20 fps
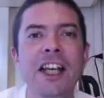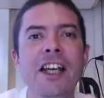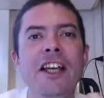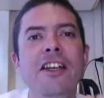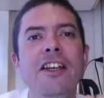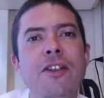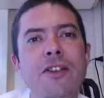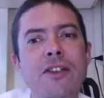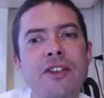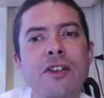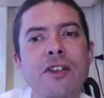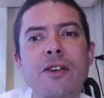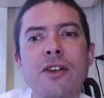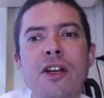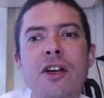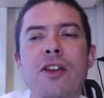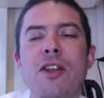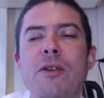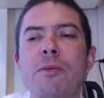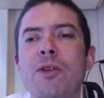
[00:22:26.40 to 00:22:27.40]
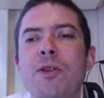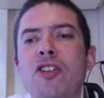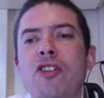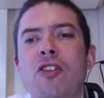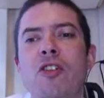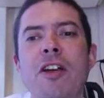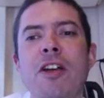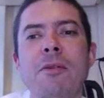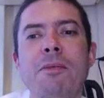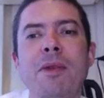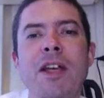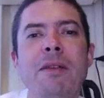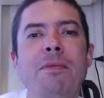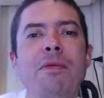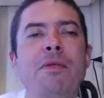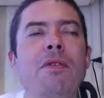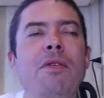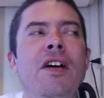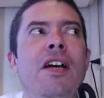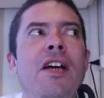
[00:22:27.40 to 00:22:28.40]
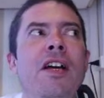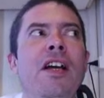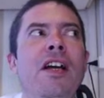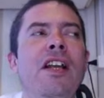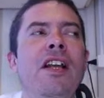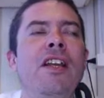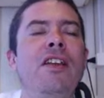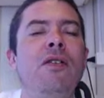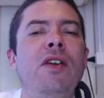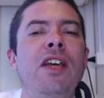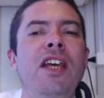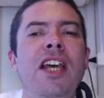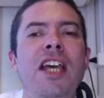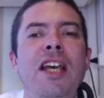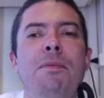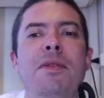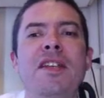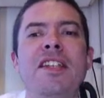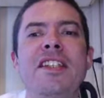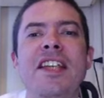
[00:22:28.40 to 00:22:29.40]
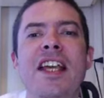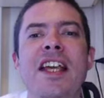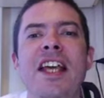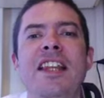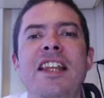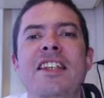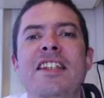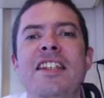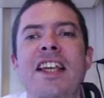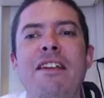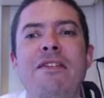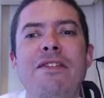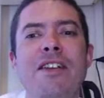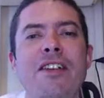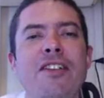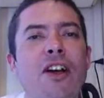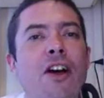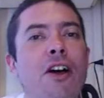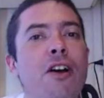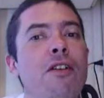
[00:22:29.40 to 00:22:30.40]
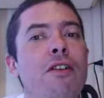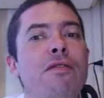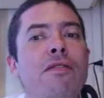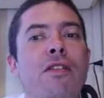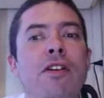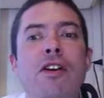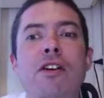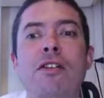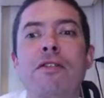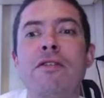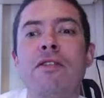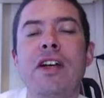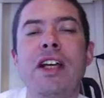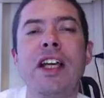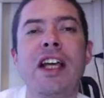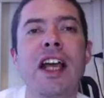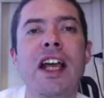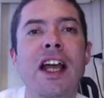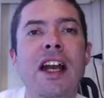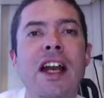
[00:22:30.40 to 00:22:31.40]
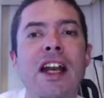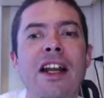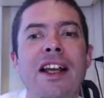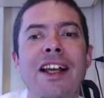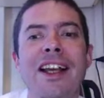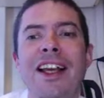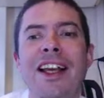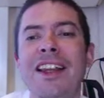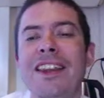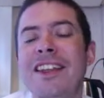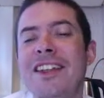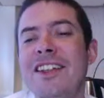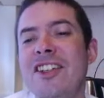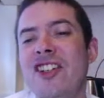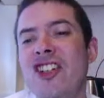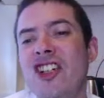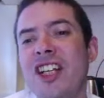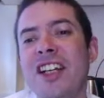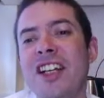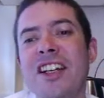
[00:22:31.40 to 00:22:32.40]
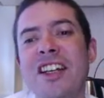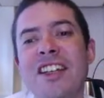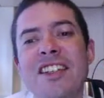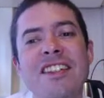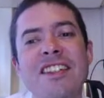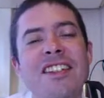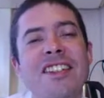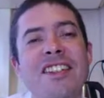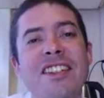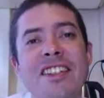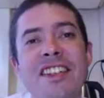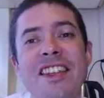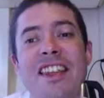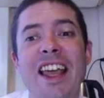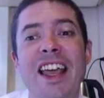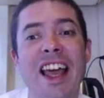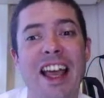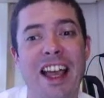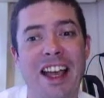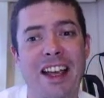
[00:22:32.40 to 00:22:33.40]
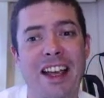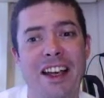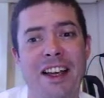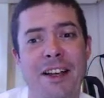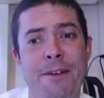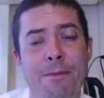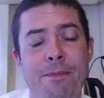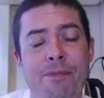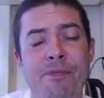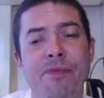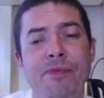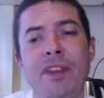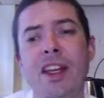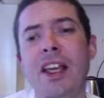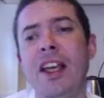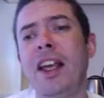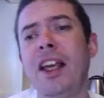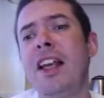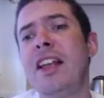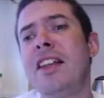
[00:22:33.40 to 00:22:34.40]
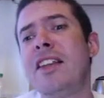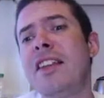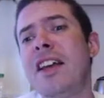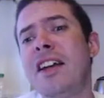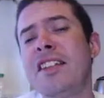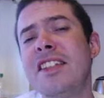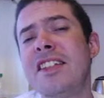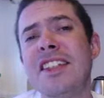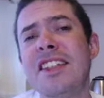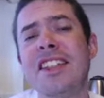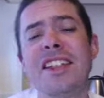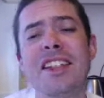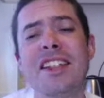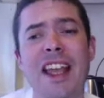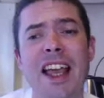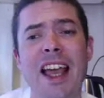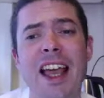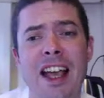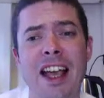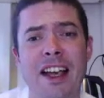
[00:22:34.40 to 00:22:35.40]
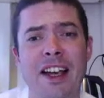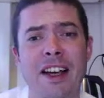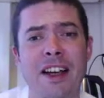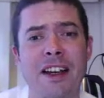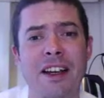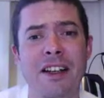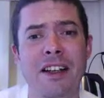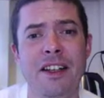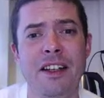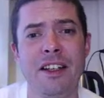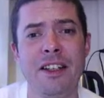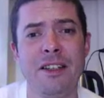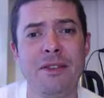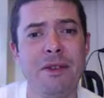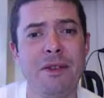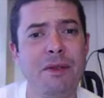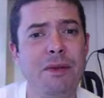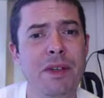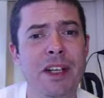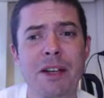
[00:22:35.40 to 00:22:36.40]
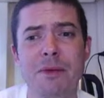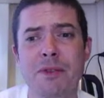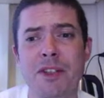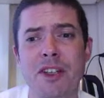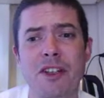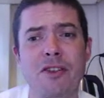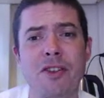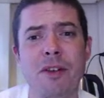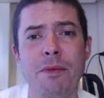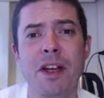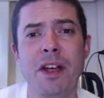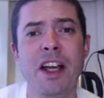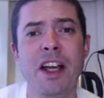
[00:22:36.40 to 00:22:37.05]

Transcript: You do know that the majority of people, you keep saying the same things over and over again. This shit doesn't stick. It doesn't stick. Especially when it comes to Trump.